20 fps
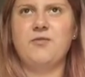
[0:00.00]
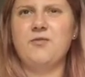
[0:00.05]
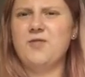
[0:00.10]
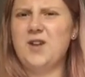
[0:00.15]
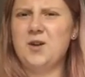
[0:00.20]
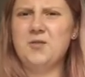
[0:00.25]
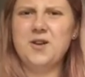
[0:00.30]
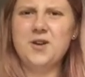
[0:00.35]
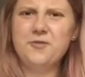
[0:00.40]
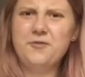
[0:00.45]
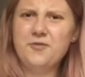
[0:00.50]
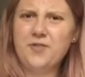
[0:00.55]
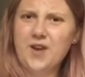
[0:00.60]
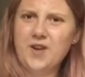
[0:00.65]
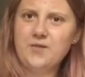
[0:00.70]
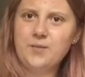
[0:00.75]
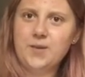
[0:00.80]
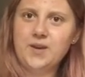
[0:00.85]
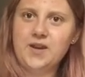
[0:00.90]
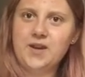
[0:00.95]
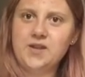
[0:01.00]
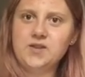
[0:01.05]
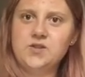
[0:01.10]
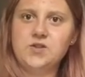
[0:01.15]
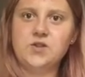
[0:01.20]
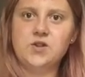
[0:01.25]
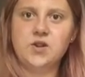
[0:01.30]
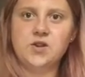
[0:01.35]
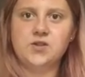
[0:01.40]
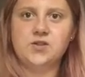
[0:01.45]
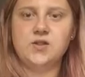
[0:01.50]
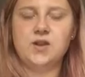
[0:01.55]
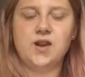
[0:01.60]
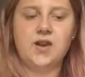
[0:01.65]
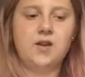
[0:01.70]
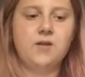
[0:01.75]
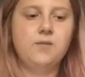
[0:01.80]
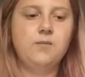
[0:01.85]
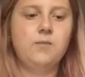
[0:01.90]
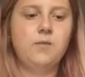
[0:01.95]
around 5 minutes to just
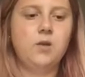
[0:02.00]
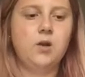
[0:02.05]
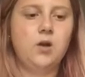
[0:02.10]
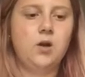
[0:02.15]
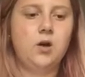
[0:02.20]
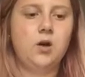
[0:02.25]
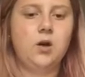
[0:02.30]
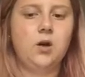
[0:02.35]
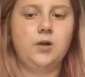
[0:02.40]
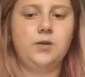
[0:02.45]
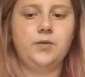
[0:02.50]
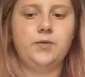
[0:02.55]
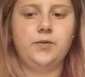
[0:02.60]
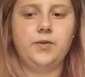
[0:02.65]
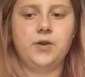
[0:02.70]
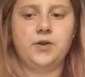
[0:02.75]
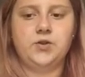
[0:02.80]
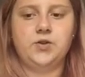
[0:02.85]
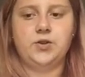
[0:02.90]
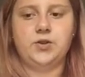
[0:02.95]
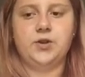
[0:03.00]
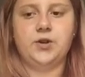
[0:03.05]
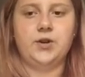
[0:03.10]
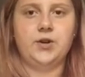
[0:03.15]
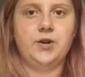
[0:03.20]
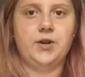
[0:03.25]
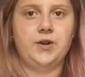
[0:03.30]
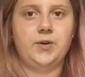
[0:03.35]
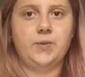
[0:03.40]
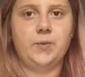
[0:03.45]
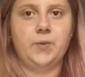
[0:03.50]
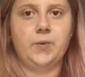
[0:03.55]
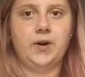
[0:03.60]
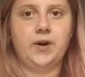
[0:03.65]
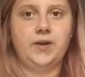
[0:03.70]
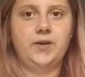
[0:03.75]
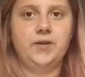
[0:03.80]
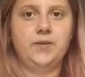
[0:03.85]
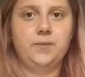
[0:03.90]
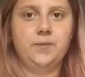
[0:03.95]
get all the sugar and
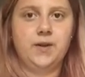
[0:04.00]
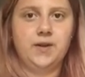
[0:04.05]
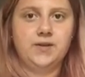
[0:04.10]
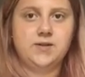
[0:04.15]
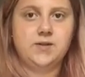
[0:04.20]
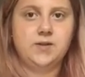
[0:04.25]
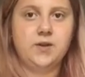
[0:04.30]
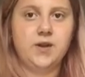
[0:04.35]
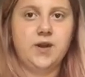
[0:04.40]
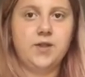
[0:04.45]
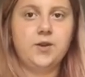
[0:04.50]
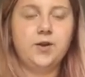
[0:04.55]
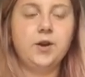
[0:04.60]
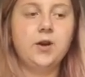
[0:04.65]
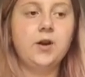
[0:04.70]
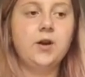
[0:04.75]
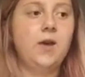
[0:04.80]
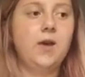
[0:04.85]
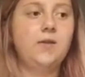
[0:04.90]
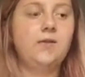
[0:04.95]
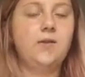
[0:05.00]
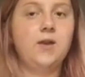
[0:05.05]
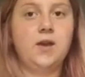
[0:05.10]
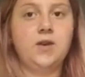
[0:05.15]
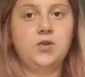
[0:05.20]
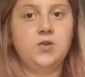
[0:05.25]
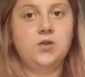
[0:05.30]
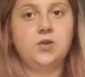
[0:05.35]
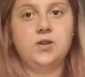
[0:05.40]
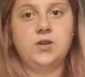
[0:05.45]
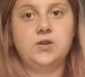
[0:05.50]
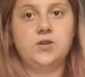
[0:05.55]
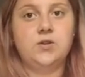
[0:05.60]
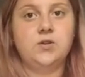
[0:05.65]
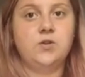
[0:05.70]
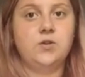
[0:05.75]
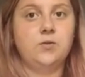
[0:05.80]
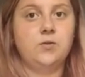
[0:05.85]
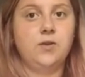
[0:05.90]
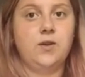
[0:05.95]
white mixed together. And then you need to
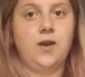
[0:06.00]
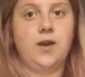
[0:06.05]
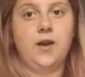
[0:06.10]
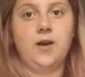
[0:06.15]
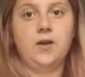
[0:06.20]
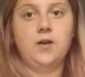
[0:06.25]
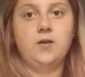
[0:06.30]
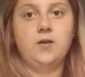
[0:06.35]
do the